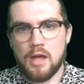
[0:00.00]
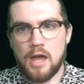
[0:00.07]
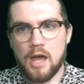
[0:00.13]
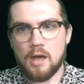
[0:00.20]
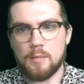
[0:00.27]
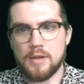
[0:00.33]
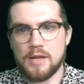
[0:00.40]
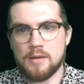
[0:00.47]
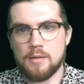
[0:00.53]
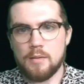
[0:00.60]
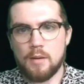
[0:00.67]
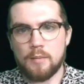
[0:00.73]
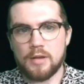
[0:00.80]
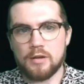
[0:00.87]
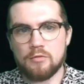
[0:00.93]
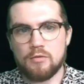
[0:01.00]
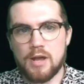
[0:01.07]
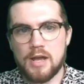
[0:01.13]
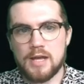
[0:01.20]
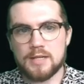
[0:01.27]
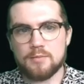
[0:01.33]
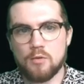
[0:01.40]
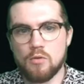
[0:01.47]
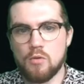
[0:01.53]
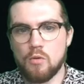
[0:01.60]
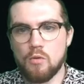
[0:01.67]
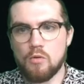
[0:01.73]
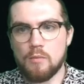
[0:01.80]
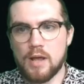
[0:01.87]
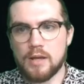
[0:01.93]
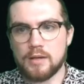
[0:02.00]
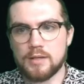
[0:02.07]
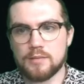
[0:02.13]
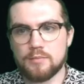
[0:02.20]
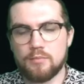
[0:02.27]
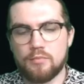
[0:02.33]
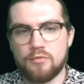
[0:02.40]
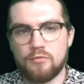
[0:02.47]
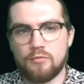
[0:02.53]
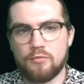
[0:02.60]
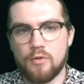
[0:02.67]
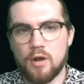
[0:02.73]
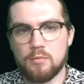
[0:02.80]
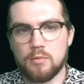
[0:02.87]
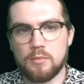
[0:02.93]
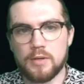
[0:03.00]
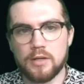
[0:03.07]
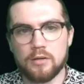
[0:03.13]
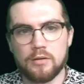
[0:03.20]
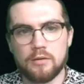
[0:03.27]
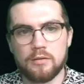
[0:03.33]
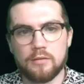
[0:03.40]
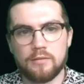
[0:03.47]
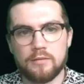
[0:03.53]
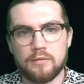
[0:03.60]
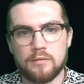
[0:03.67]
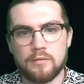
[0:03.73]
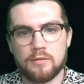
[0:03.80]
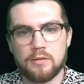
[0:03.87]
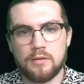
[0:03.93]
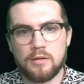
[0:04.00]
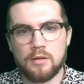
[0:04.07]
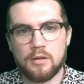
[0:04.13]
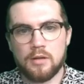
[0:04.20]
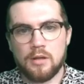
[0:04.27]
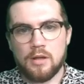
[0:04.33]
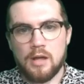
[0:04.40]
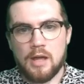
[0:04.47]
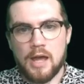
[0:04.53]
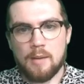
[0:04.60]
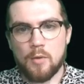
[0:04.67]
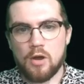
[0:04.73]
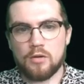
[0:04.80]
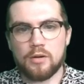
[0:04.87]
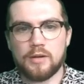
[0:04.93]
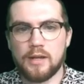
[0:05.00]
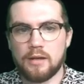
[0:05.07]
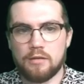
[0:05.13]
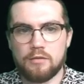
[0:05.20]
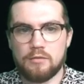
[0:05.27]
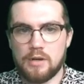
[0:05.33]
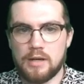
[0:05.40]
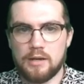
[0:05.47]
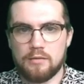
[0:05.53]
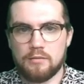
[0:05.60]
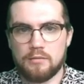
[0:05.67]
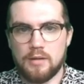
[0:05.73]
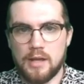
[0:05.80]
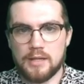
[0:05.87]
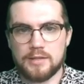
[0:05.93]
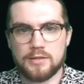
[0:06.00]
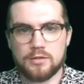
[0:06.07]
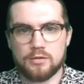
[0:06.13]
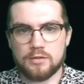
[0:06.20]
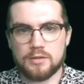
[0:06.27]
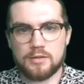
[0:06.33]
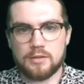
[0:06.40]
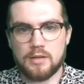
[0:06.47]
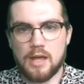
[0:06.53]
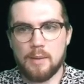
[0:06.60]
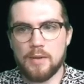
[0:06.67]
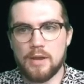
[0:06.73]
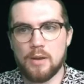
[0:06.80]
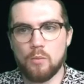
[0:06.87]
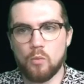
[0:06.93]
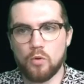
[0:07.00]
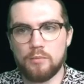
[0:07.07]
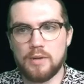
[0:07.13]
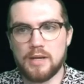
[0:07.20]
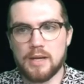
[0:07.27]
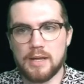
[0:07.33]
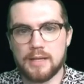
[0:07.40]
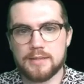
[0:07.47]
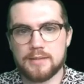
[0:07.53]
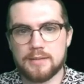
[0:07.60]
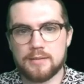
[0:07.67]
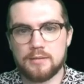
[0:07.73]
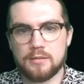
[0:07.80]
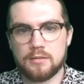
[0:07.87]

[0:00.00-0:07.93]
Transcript: I mean, Grasp or Gormand is probably good enough. I'm not going to take a Thrill here. It's just, I mean, it would be nice.